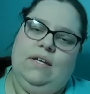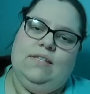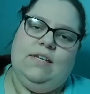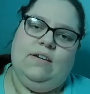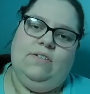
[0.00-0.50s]

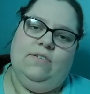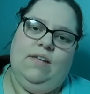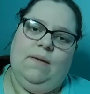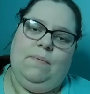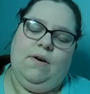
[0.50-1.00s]
it's
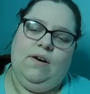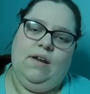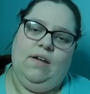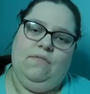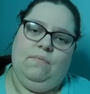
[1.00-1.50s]
actually a part
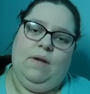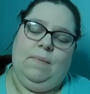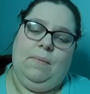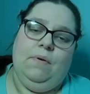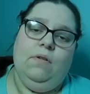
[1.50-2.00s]
of my
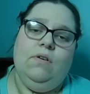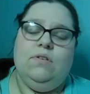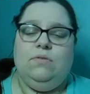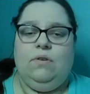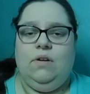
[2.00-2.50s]
bipolar
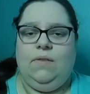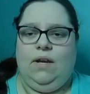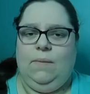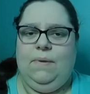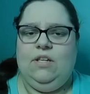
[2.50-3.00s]
disorder that
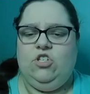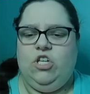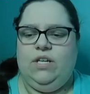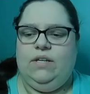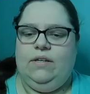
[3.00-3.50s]
I binge
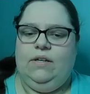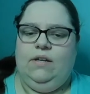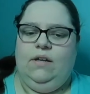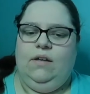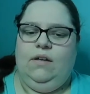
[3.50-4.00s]
eat.
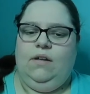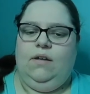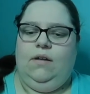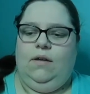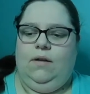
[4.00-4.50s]

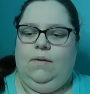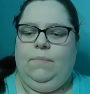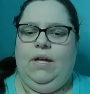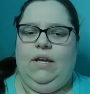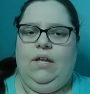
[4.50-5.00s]

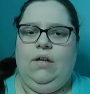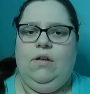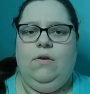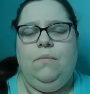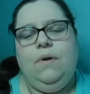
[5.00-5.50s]
But
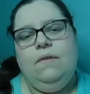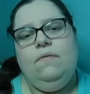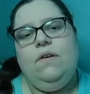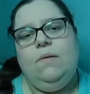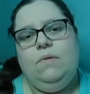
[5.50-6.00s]

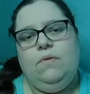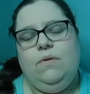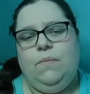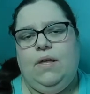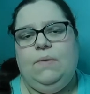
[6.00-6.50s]
whenever I'm
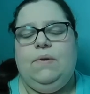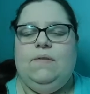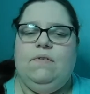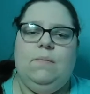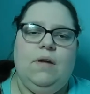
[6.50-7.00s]
doing well,
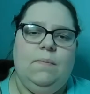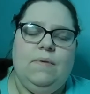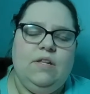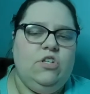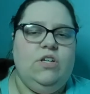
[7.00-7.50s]
whenever I'm not
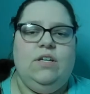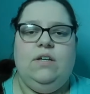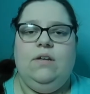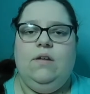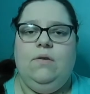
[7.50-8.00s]

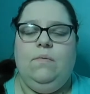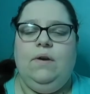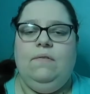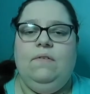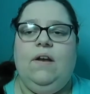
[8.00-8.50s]
binging,
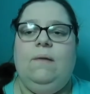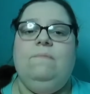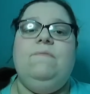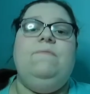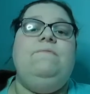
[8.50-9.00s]
whenever
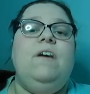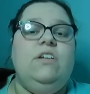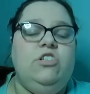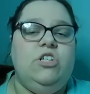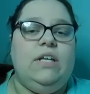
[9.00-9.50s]
I'm
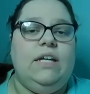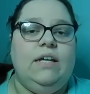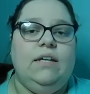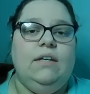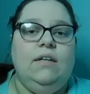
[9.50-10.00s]

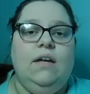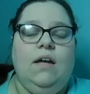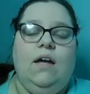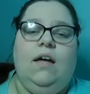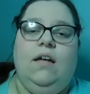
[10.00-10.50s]
functioning,
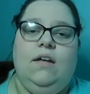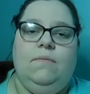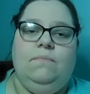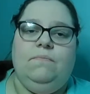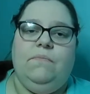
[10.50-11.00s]

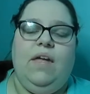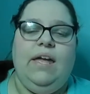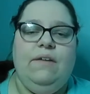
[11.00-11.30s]
um, I